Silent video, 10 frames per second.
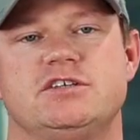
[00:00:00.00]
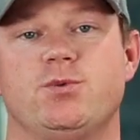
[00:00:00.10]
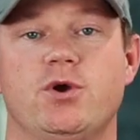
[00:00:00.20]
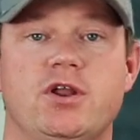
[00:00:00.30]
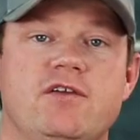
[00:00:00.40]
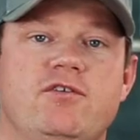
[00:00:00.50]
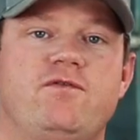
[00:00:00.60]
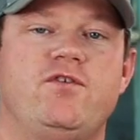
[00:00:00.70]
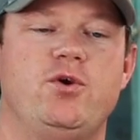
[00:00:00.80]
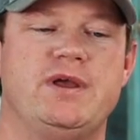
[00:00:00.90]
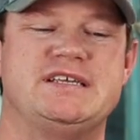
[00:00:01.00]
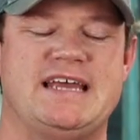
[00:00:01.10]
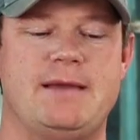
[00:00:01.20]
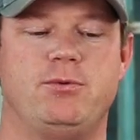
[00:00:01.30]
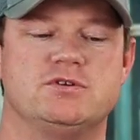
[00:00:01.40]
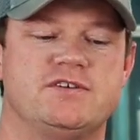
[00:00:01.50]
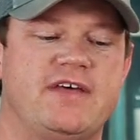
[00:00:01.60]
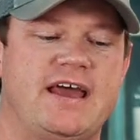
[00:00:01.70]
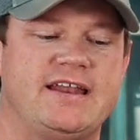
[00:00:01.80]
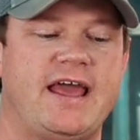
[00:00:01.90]
So we're going to give you a few examples of
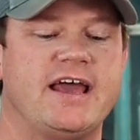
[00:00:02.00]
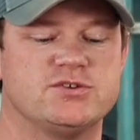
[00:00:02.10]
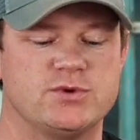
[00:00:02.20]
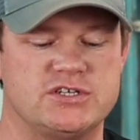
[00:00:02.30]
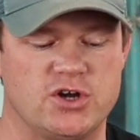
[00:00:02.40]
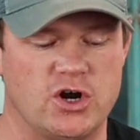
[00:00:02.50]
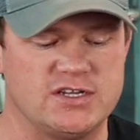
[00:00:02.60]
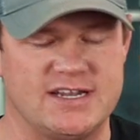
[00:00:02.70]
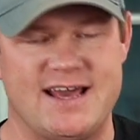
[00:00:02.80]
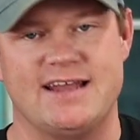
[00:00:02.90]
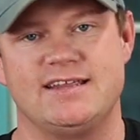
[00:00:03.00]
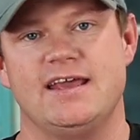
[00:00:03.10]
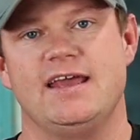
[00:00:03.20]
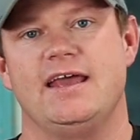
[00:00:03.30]
that as we start tonight.